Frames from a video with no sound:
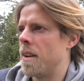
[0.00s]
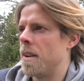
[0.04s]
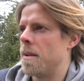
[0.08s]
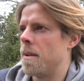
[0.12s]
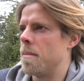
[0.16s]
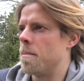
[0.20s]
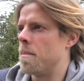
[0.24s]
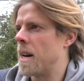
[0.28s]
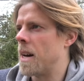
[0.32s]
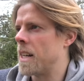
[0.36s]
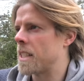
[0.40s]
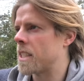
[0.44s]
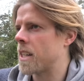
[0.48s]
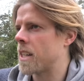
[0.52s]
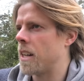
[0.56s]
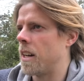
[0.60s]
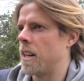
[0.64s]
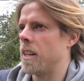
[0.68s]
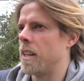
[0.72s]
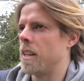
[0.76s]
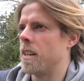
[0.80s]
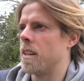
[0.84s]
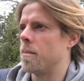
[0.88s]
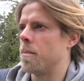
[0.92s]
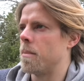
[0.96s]

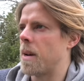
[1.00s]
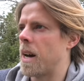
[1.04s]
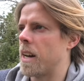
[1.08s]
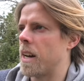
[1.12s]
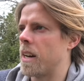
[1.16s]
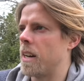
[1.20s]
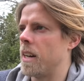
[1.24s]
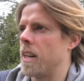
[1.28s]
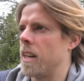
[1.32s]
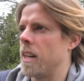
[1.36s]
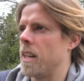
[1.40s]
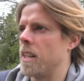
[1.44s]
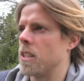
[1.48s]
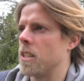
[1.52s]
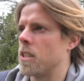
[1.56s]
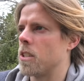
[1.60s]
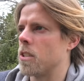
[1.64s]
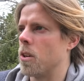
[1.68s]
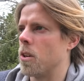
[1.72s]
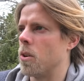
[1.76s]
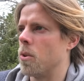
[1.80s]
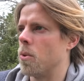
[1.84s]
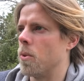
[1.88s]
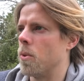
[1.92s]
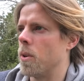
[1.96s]
masculine and manly, he is
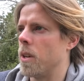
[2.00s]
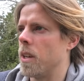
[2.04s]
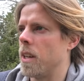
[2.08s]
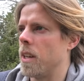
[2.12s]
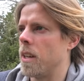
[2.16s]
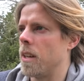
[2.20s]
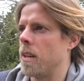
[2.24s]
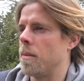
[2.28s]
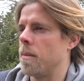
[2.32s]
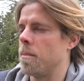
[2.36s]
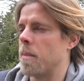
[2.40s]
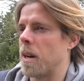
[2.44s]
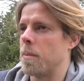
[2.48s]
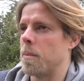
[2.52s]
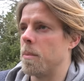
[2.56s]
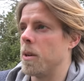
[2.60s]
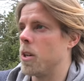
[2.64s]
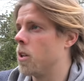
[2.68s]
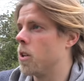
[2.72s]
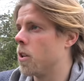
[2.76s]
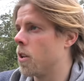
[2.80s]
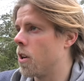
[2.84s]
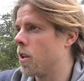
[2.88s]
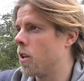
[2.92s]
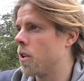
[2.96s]
so, he might be
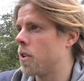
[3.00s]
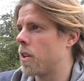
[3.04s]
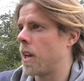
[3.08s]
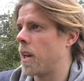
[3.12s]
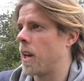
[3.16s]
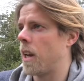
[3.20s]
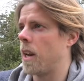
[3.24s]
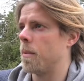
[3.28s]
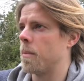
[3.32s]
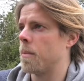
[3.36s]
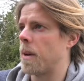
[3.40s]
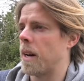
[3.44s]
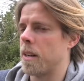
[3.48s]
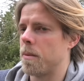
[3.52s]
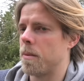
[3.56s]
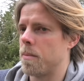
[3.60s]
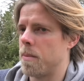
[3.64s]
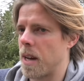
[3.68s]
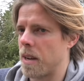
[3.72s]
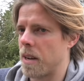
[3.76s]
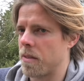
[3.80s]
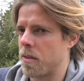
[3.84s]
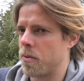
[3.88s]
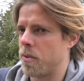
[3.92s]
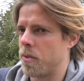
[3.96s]
good looking, he might
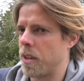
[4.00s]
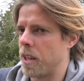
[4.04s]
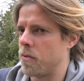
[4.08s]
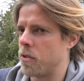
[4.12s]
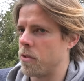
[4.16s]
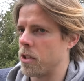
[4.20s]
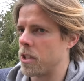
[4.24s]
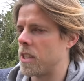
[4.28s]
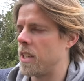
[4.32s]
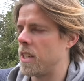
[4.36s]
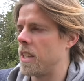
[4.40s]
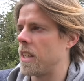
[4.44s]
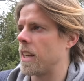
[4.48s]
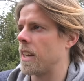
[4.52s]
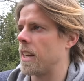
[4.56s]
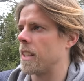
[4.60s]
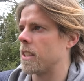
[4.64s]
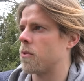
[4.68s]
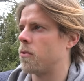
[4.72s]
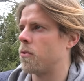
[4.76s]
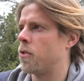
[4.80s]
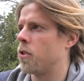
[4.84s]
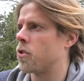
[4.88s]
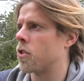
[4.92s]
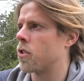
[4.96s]
have a fit physique, he is
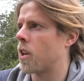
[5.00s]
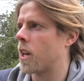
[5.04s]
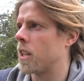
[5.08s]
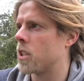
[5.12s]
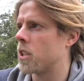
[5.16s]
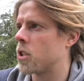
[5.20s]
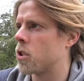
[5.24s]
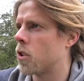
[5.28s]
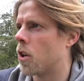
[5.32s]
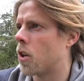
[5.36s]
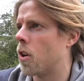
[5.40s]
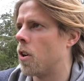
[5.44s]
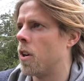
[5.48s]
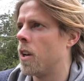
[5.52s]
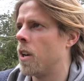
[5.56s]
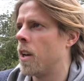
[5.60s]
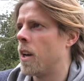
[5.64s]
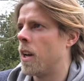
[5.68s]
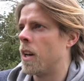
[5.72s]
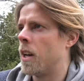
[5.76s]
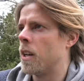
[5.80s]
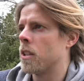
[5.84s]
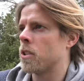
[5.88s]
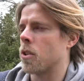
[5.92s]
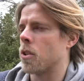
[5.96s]
physically strong.
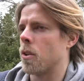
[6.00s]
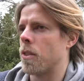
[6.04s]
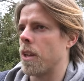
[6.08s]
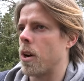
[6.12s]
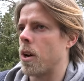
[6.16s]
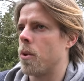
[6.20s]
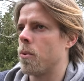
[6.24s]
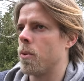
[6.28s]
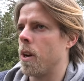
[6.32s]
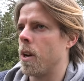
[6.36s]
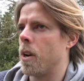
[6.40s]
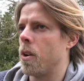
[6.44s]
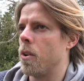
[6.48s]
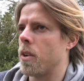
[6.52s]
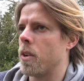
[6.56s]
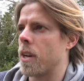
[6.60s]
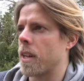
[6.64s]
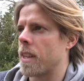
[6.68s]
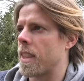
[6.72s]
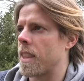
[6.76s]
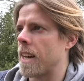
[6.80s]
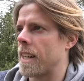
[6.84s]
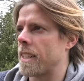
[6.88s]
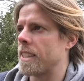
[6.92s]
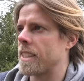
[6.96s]
So they only look
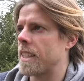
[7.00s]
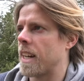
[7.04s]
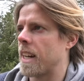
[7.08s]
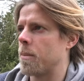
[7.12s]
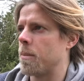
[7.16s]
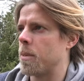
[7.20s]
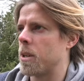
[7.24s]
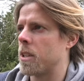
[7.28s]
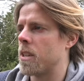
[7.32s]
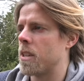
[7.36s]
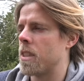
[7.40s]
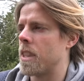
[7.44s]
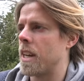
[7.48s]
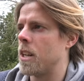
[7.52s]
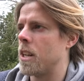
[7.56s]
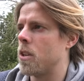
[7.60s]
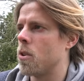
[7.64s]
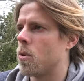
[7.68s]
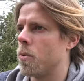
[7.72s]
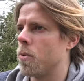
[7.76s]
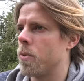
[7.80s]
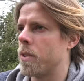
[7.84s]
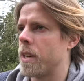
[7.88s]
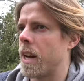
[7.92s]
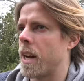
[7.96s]
at that side, but they
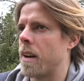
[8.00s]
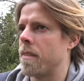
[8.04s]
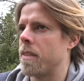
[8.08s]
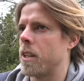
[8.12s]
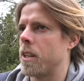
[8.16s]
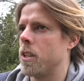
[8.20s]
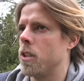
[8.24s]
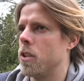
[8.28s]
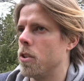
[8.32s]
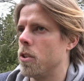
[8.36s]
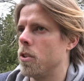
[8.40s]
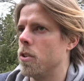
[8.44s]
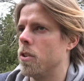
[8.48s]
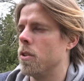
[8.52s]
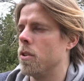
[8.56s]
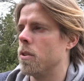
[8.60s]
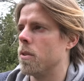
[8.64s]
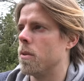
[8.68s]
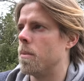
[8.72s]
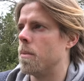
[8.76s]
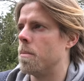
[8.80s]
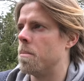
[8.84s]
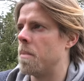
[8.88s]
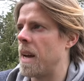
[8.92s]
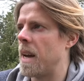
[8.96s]
don't have that good
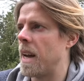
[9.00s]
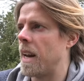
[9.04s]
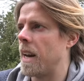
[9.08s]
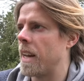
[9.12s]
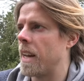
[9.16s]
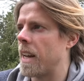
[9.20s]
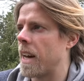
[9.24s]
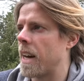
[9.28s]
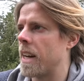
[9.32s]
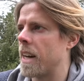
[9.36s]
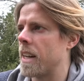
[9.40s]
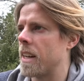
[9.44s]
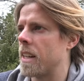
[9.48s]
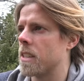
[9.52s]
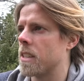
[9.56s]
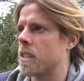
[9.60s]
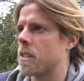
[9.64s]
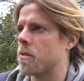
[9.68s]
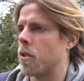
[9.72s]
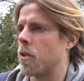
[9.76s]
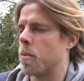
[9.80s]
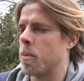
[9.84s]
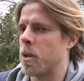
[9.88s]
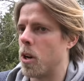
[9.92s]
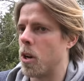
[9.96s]
male guidance
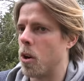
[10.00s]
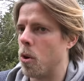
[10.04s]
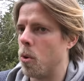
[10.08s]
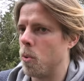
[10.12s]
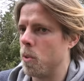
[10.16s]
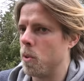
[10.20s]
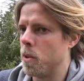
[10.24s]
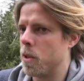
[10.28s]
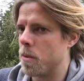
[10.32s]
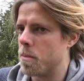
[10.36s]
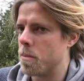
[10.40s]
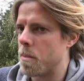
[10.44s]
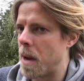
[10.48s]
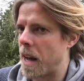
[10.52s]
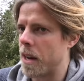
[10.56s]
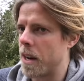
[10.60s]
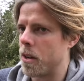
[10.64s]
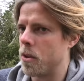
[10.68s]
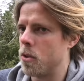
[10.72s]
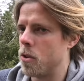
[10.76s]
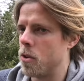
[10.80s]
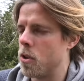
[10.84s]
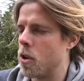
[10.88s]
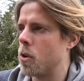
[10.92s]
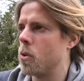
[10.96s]
from an older man
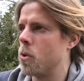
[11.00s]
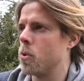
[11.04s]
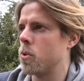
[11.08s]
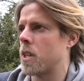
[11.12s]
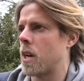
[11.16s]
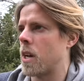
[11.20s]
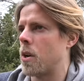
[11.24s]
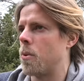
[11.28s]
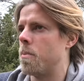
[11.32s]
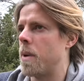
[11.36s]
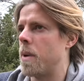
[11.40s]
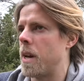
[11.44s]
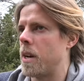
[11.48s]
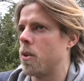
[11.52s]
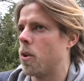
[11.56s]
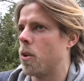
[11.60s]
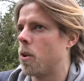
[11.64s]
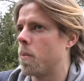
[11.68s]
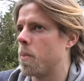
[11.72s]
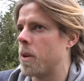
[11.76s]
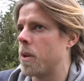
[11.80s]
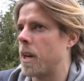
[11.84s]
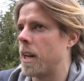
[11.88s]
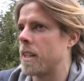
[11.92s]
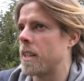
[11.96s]
who knows how men
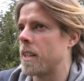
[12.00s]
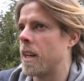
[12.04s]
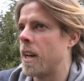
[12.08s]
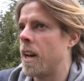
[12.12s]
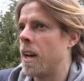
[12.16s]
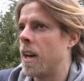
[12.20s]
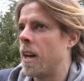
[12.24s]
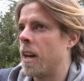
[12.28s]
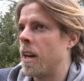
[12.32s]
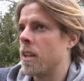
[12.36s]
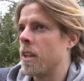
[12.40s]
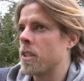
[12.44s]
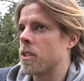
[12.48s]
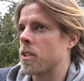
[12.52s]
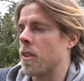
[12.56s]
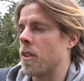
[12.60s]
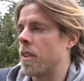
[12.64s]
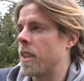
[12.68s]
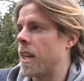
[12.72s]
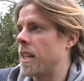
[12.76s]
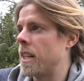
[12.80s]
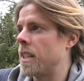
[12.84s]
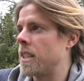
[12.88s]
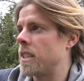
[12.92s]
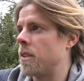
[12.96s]
operate. So
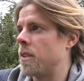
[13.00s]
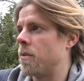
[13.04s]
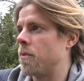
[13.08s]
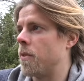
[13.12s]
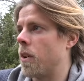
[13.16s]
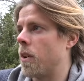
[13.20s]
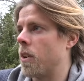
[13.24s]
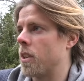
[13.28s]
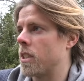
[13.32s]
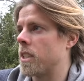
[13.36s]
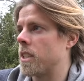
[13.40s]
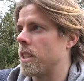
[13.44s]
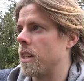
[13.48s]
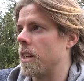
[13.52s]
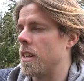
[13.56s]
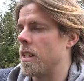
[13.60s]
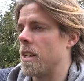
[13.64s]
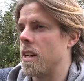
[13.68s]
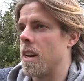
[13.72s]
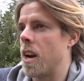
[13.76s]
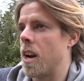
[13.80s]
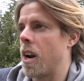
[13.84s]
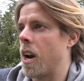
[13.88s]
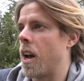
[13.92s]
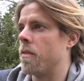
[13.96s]
then she falls
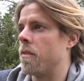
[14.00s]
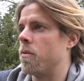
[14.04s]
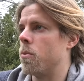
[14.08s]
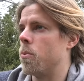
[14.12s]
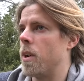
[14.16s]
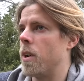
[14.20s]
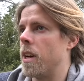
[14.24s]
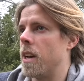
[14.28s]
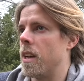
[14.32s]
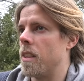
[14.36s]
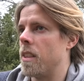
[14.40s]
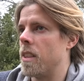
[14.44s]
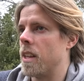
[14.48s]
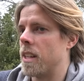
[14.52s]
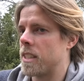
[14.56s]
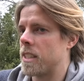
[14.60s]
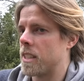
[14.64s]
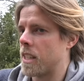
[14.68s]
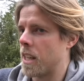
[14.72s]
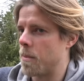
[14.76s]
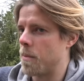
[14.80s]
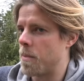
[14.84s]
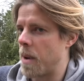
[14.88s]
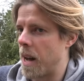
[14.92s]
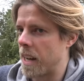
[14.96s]
in love with
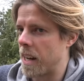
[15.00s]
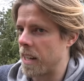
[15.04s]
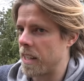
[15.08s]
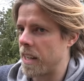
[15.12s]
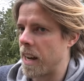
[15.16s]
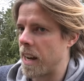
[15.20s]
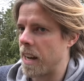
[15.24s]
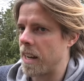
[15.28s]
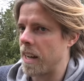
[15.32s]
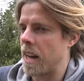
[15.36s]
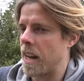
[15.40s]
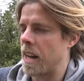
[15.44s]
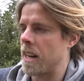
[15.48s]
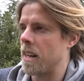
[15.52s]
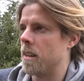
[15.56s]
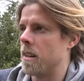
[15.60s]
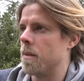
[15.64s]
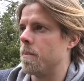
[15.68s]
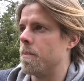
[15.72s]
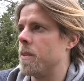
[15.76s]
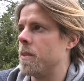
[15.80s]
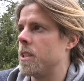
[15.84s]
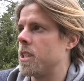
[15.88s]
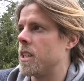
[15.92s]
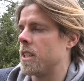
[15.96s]
said bad guy and
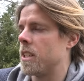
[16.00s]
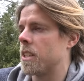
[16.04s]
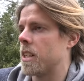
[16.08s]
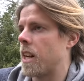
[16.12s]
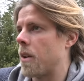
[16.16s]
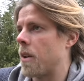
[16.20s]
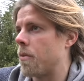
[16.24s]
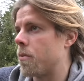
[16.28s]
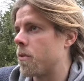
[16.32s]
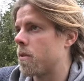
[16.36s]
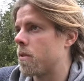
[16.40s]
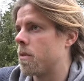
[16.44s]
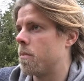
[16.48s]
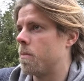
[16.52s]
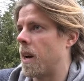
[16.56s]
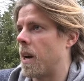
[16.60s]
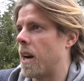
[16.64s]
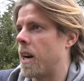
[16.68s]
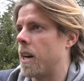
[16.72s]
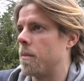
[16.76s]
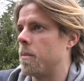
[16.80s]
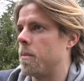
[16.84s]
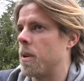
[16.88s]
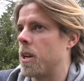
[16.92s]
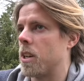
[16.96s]
she's left
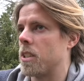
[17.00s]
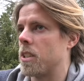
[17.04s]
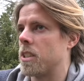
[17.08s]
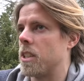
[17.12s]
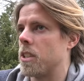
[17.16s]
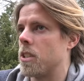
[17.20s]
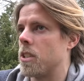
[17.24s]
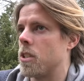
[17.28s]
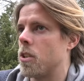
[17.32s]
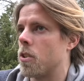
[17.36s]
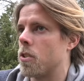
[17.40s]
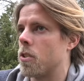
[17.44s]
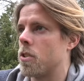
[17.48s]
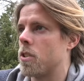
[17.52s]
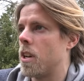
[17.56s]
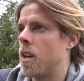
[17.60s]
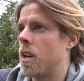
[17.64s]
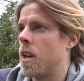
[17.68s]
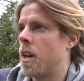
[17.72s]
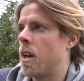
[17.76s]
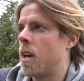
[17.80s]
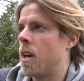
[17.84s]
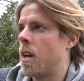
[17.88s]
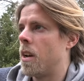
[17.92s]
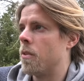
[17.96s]
behind because he's not
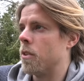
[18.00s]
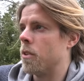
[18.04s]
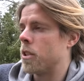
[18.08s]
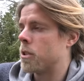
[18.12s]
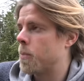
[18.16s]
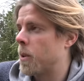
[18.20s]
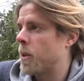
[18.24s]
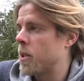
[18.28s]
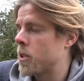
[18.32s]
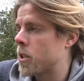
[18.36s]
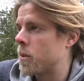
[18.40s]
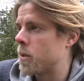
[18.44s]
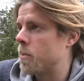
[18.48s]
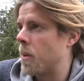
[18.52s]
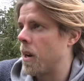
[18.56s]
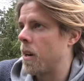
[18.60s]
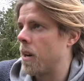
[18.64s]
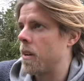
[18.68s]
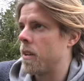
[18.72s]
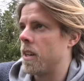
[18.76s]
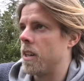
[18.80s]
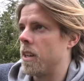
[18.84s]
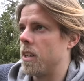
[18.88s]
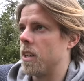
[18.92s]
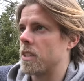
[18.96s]
responsible.
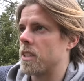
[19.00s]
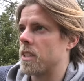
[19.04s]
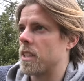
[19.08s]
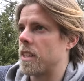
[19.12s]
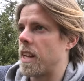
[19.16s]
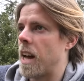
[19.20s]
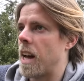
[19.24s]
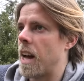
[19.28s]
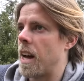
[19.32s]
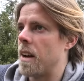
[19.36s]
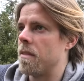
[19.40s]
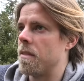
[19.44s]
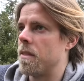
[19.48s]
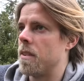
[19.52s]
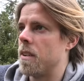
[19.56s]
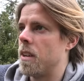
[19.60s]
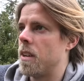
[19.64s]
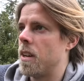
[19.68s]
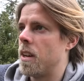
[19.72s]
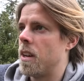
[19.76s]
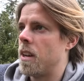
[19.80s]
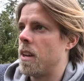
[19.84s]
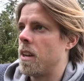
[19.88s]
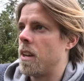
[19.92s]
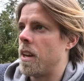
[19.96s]
He doesn't have
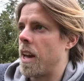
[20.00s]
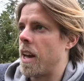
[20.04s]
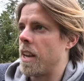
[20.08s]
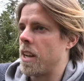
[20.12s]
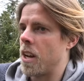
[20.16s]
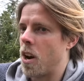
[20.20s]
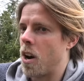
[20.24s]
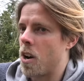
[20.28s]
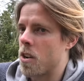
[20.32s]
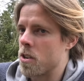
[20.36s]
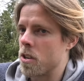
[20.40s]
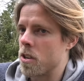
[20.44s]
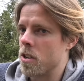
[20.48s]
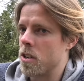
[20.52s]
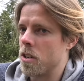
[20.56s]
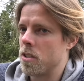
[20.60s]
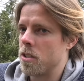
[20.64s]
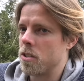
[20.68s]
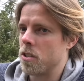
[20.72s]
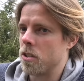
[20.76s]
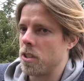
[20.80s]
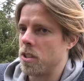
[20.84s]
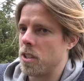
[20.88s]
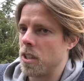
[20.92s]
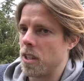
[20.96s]
any honor,
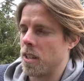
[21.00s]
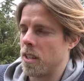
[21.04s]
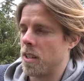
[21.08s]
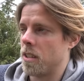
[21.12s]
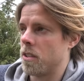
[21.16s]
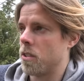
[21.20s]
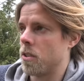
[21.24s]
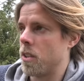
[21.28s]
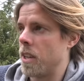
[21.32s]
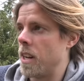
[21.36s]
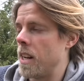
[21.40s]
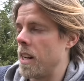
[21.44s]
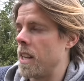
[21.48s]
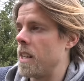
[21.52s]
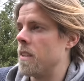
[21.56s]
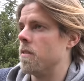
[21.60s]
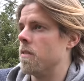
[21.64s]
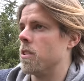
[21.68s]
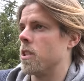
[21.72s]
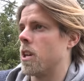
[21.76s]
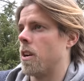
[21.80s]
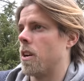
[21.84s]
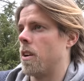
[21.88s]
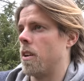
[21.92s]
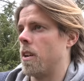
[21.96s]
so he
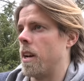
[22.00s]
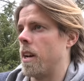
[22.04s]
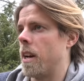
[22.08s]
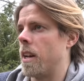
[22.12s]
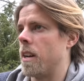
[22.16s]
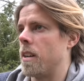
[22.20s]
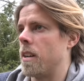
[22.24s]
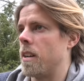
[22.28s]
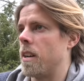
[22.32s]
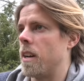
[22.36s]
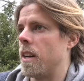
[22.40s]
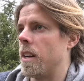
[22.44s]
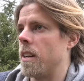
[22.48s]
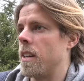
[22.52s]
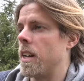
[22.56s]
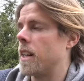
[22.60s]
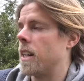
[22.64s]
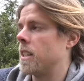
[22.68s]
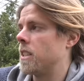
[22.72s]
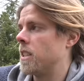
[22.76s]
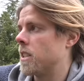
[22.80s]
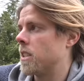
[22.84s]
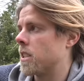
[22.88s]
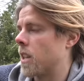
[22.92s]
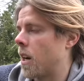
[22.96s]
leaves her, and
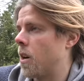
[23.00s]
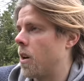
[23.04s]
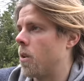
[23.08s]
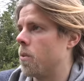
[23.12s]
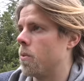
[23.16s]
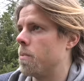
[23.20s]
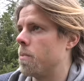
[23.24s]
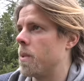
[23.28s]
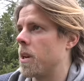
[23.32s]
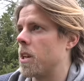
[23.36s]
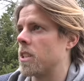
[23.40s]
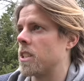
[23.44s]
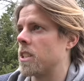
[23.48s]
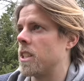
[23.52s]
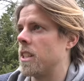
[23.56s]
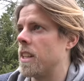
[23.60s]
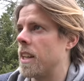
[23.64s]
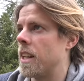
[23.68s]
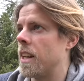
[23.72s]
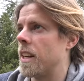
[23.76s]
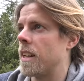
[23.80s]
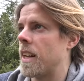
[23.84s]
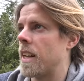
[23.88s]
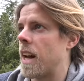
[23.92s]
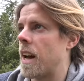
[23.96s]
she's alone because he
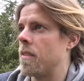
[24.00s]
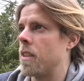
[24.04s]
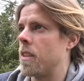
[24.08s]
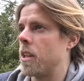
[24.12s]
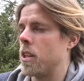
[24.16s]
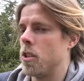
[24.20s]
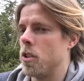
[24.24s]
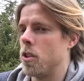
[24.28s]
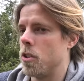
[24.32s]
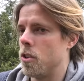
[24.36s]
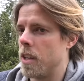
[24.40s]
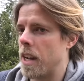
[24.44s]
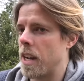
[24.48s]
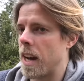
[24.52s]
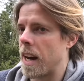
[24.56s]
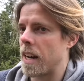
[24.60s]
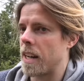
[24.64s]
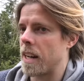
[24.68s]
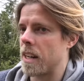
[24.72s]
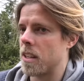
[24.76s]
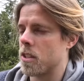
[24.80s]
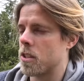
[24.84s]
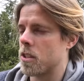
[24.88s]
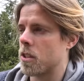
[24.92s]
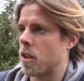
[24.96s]
didn't have the good
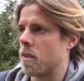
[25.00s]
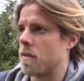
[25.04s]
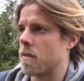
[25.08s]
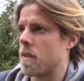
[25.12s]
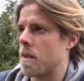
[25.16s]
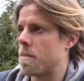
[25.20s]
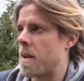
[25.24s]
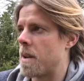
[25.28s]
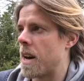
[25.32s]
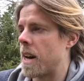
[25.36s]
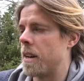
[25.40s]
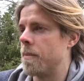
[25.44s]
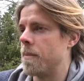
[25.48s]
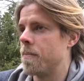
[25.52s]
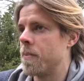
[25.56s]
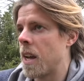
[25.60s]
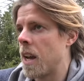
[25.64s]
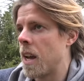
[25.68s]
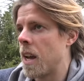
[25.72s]
guidance of a man.